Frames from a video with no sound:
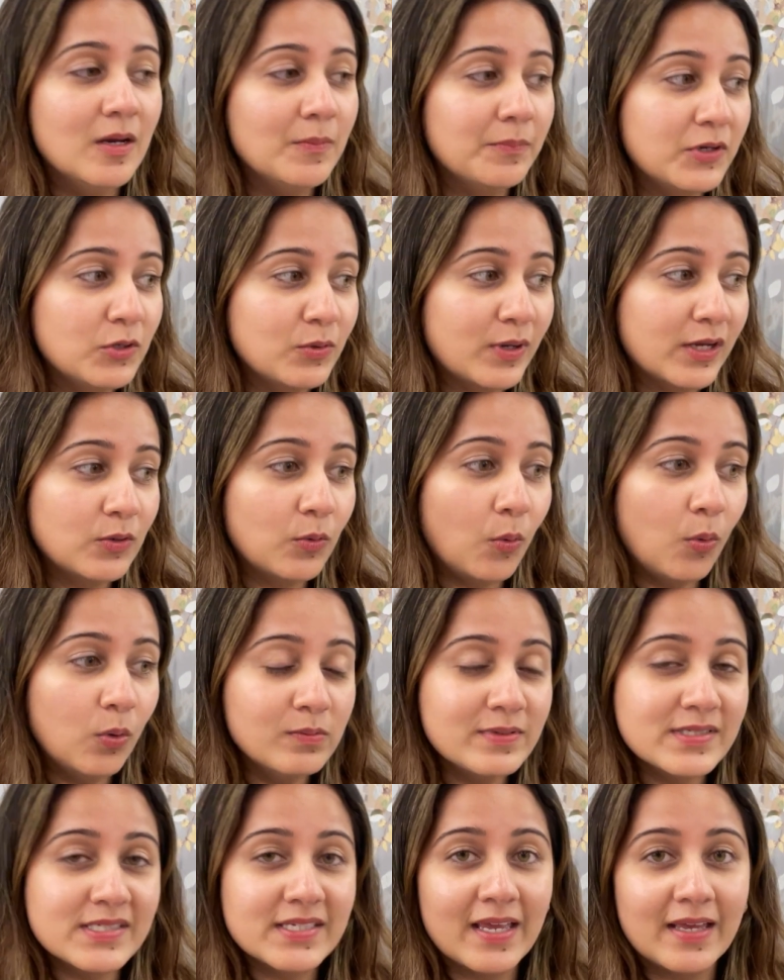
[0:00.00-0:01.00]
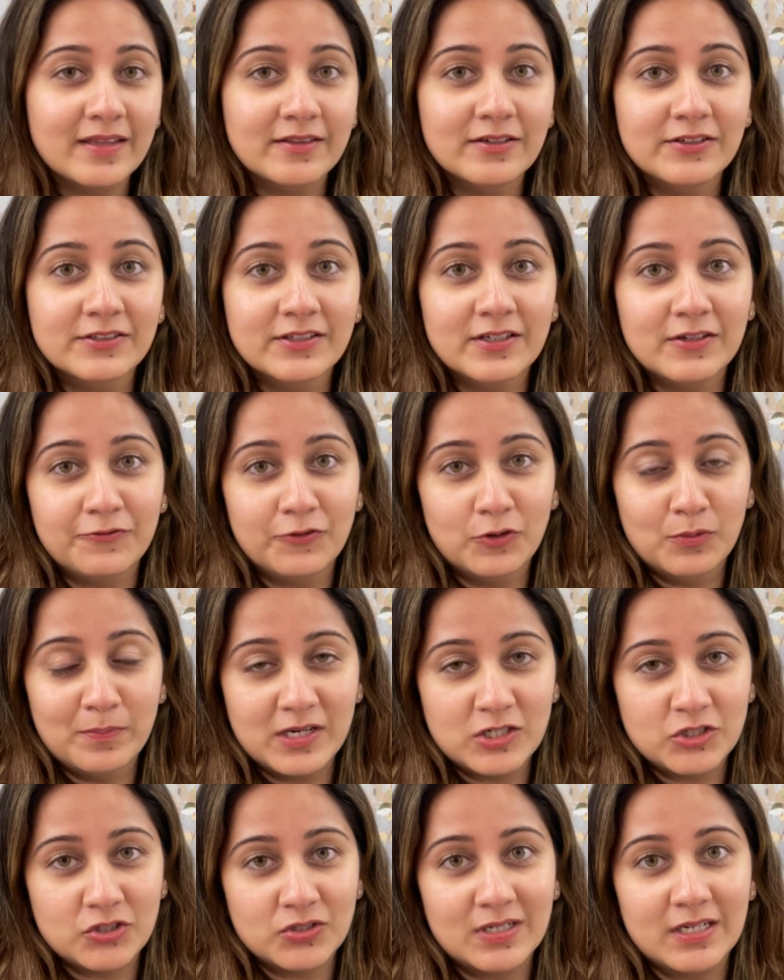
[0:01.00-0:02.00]
but you can always gather the
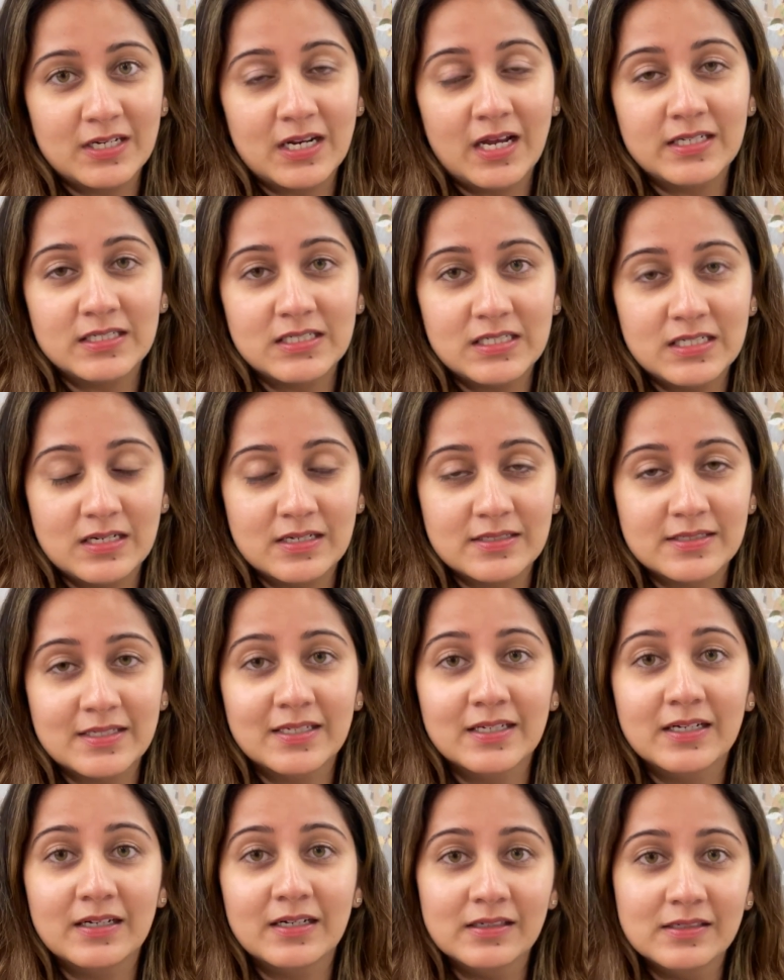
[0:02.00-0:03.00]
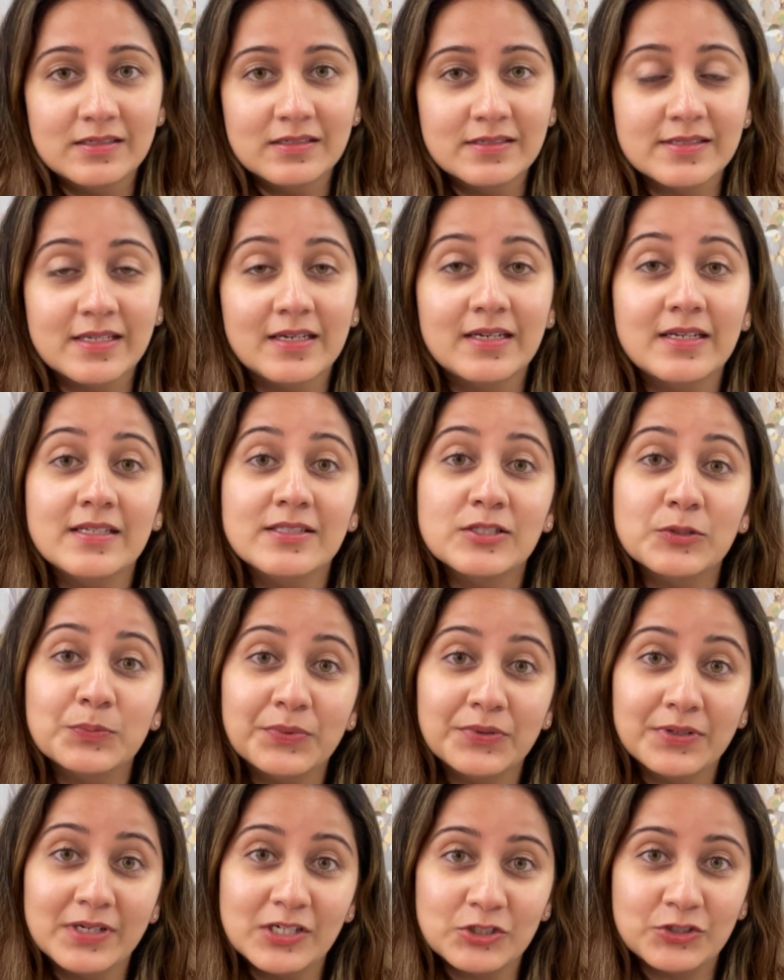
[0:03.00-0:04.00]
information and ideas and colors and
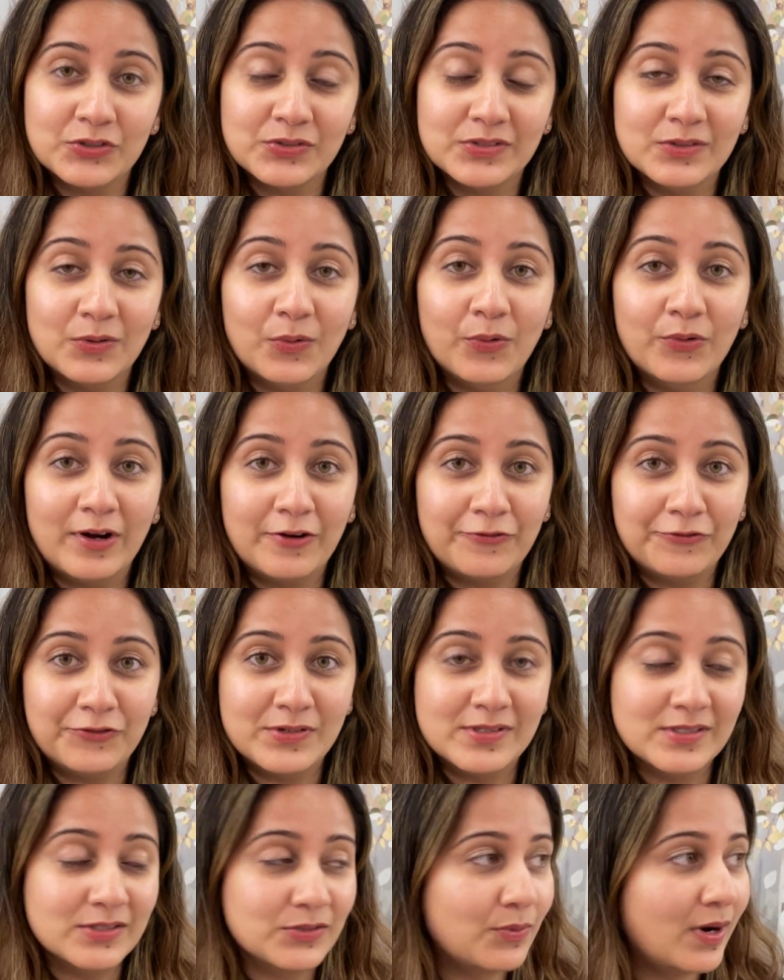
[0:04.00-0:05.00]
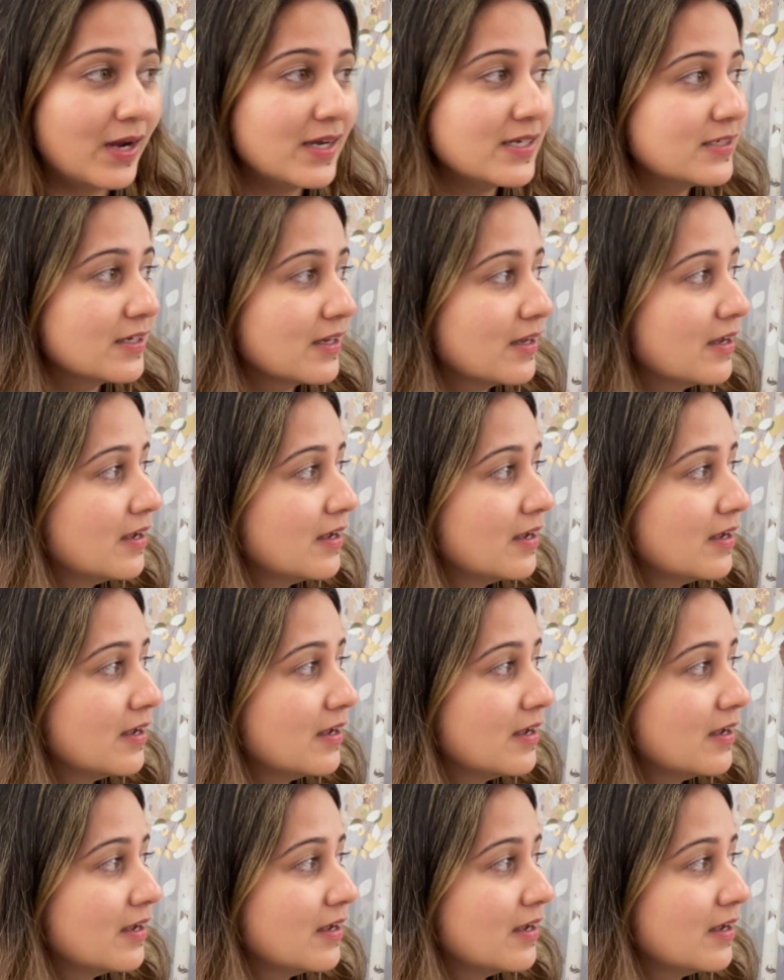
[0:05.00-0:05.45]
inspiration or reference, right?